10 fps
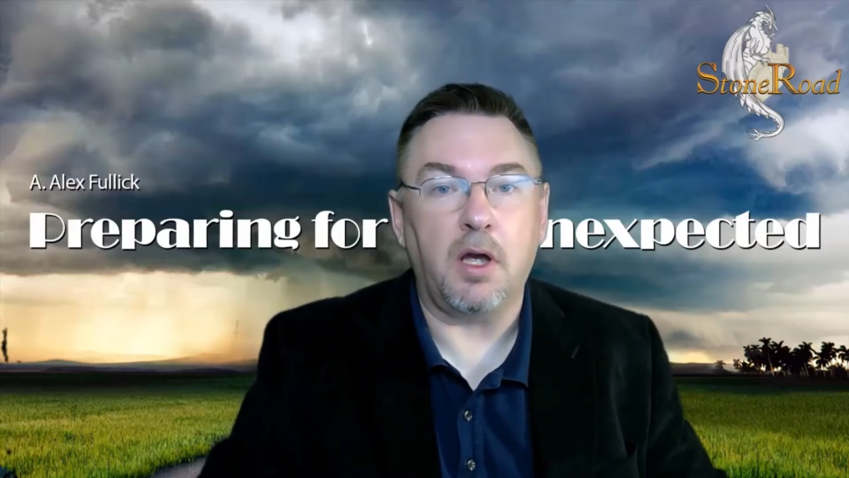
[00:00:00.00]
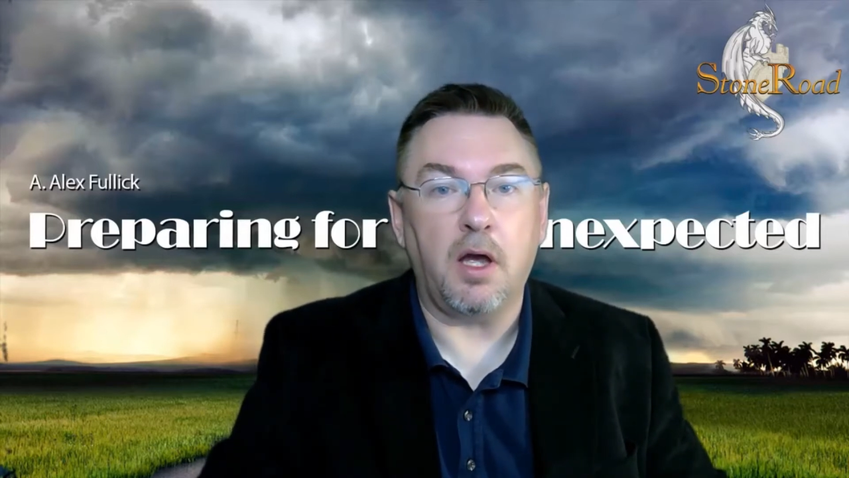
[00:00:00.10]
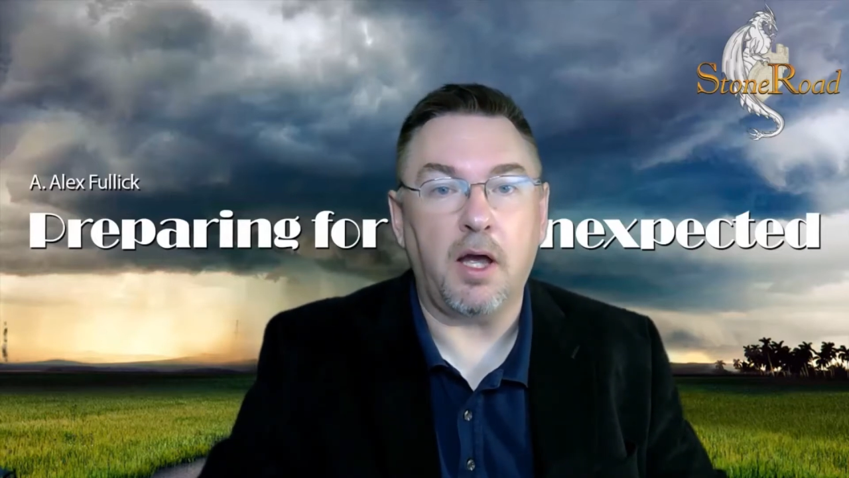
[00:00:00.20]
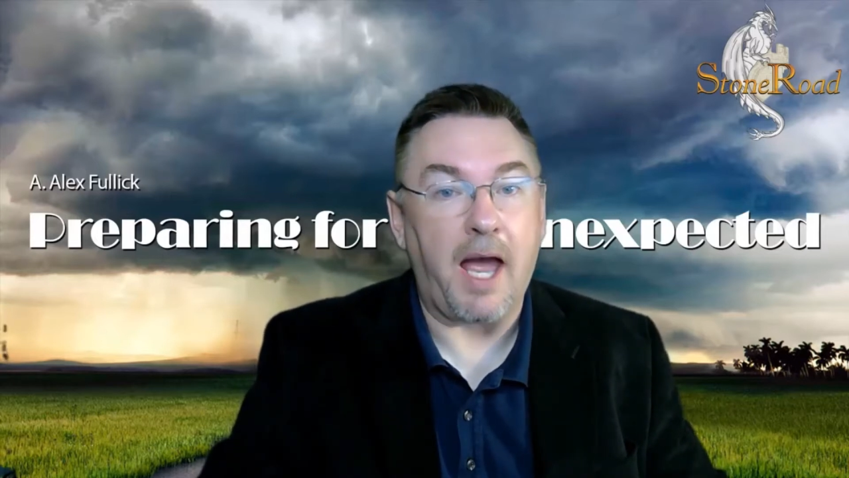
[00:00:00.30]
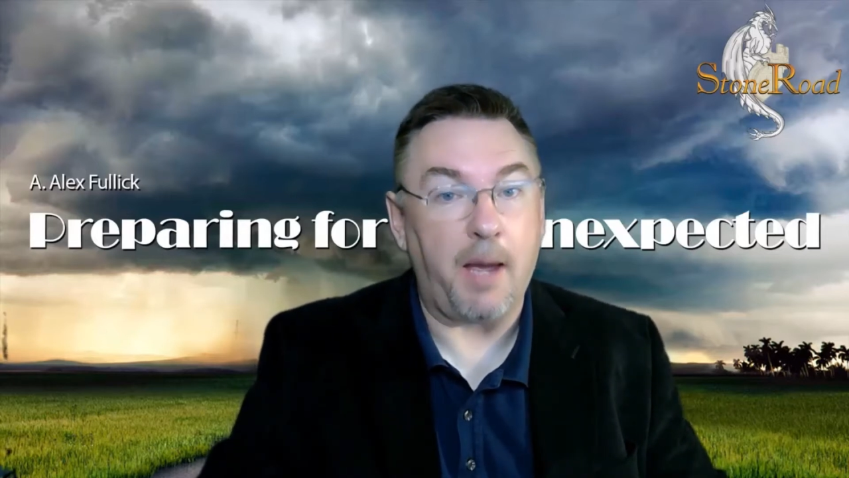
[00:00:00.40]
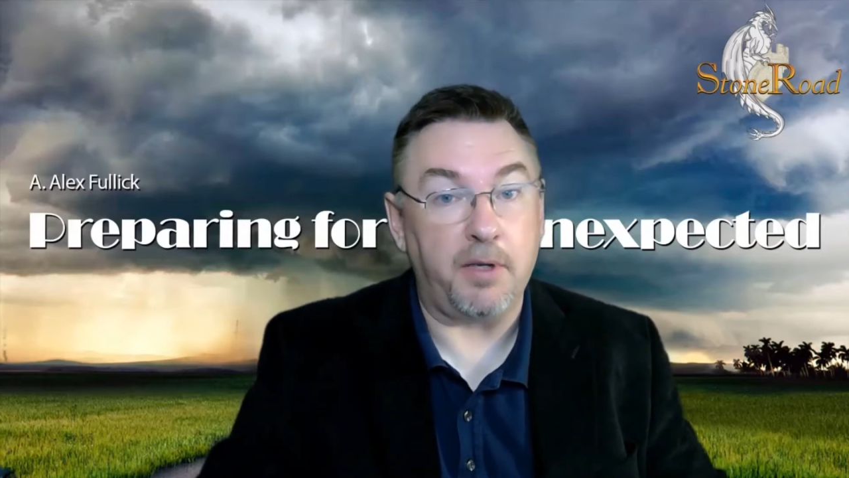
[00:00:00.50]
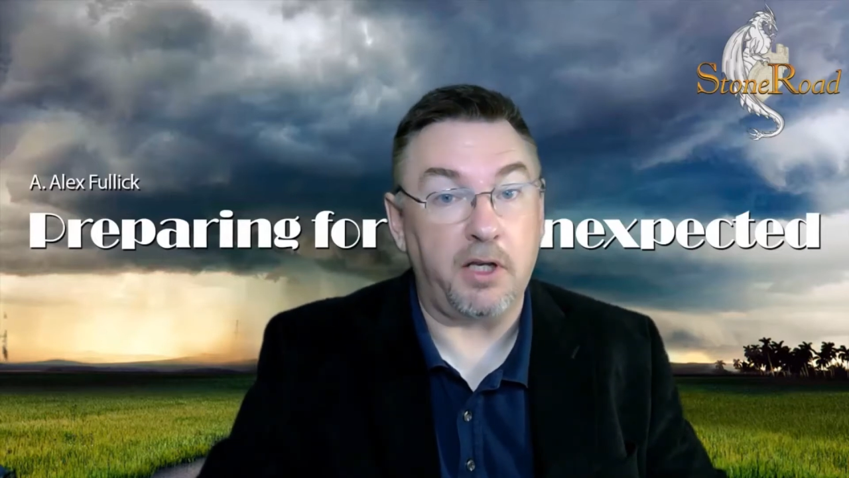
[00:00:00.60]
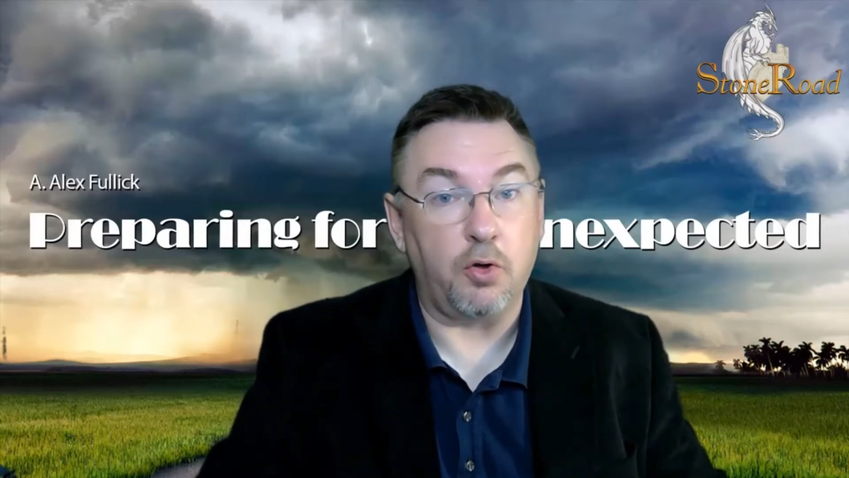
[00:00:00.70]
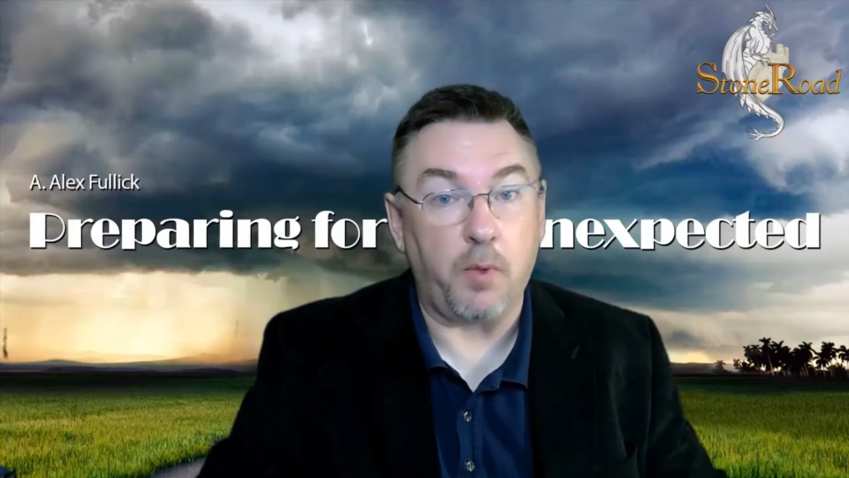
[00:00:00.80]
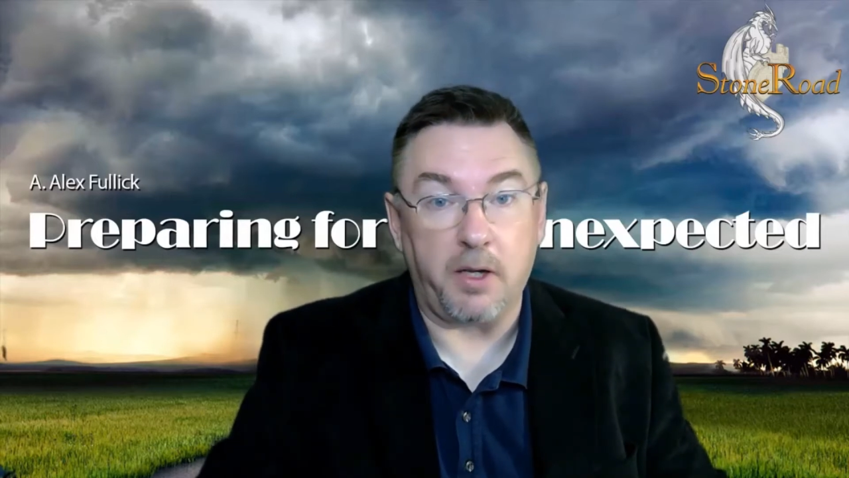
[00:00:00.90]

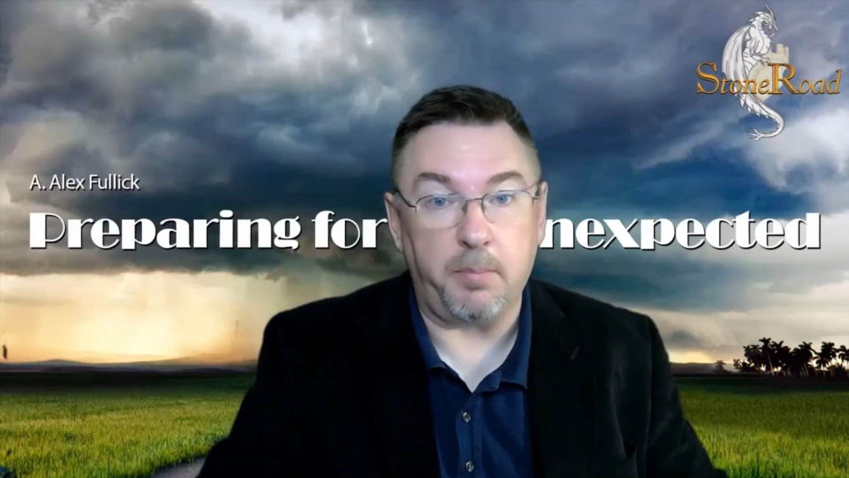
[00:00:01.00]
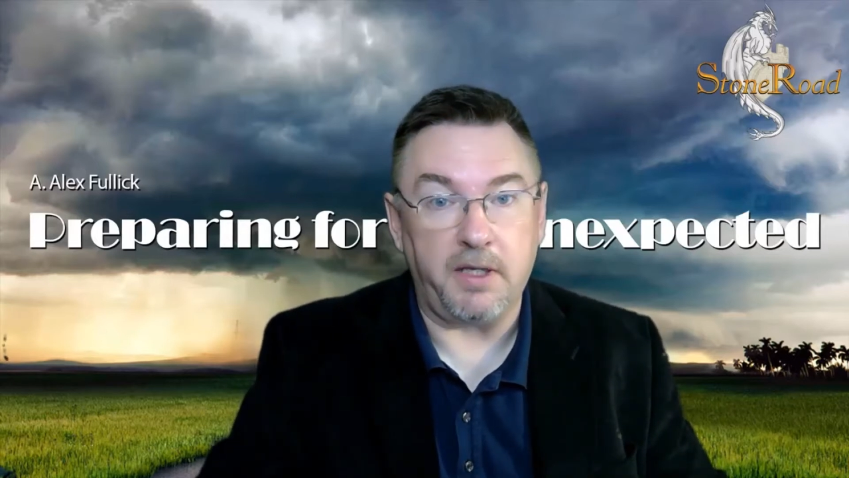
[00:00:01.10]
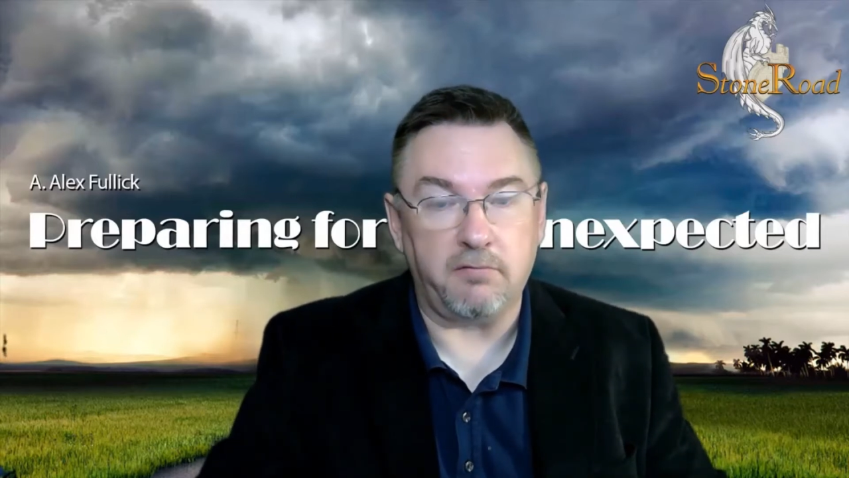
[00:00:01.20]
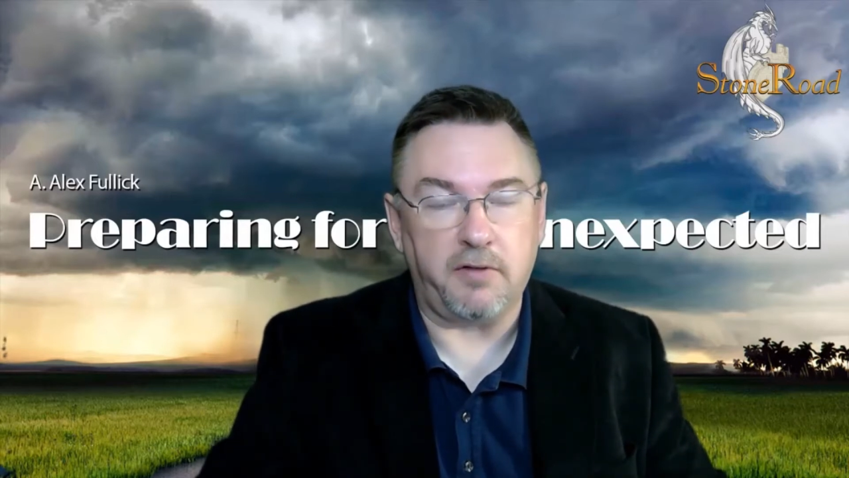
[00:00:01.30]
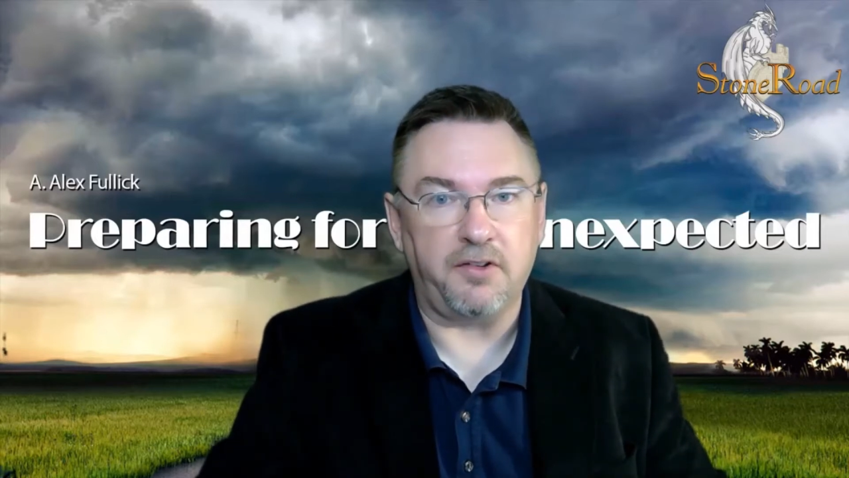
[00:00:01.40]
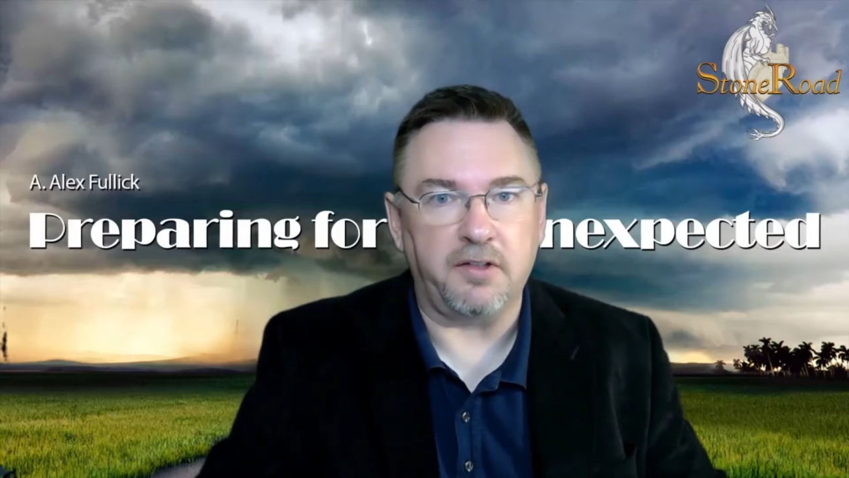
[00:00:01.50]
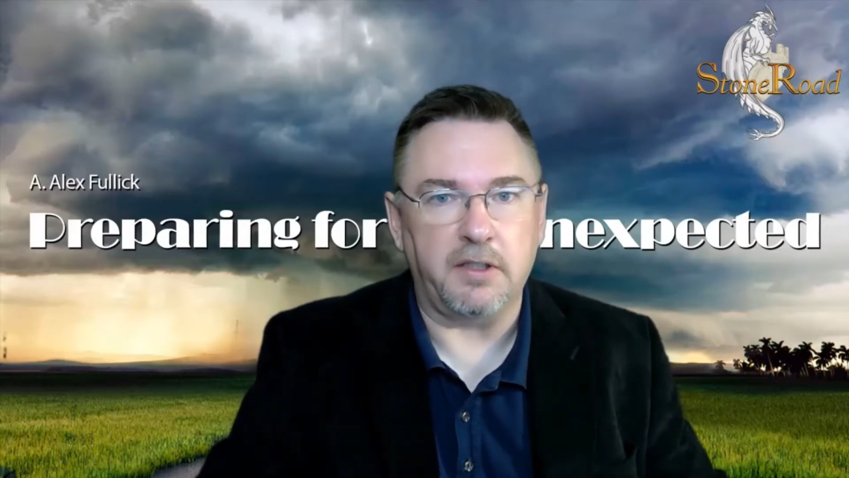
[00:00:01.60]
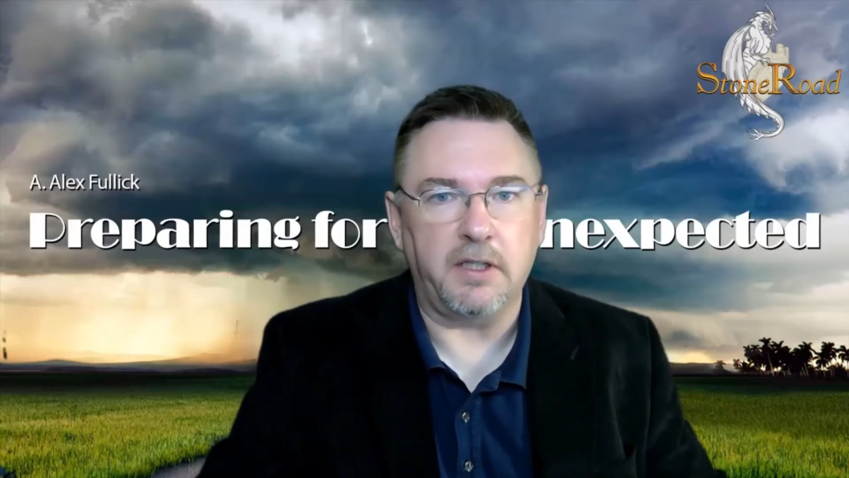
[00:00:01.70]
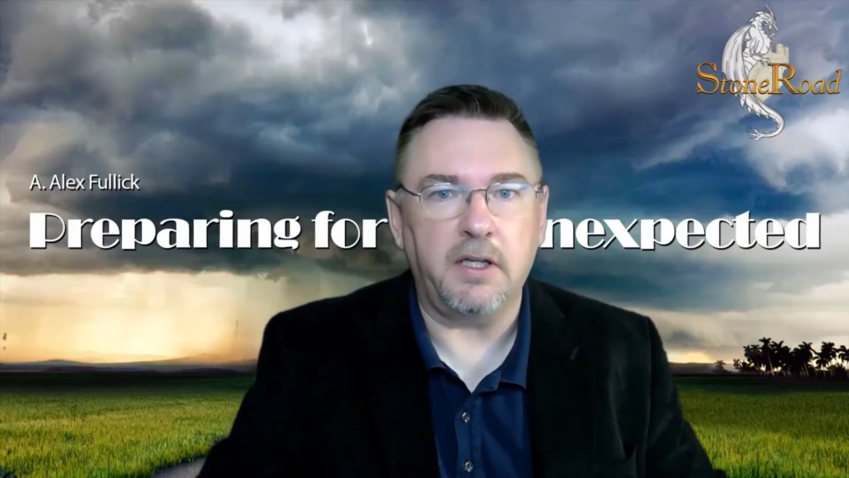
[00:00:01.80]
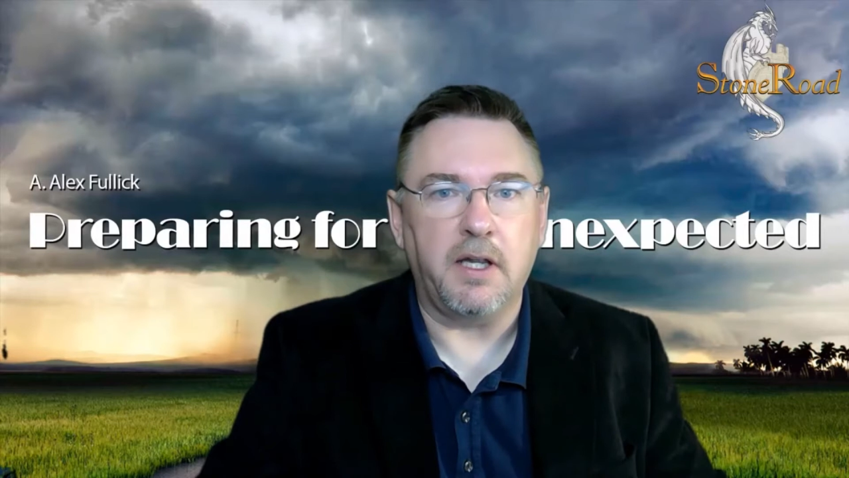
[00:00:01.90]
happening quite a bit
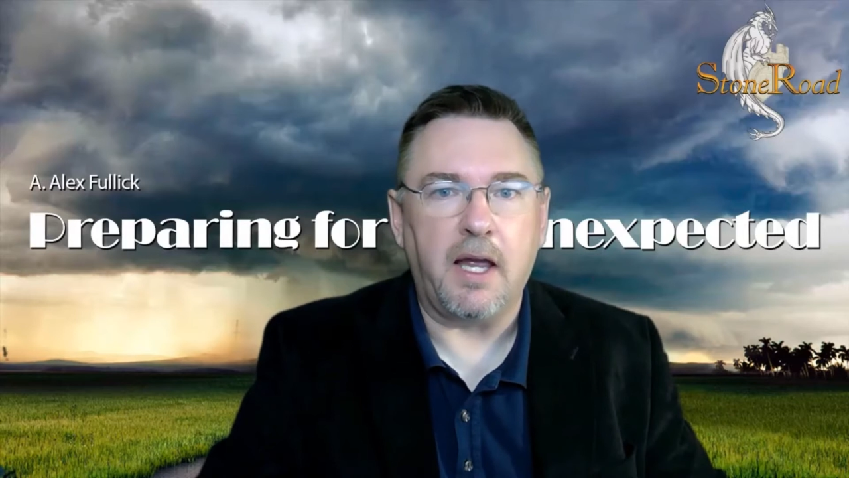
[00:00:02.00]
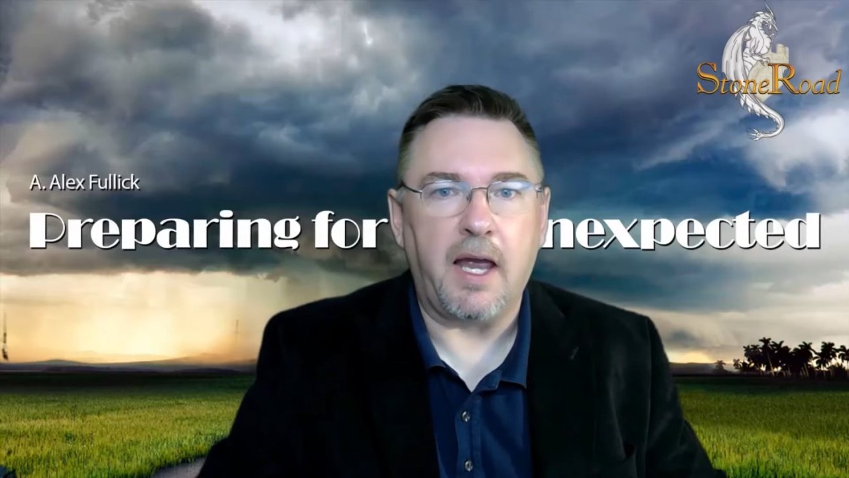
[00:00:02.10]
recently,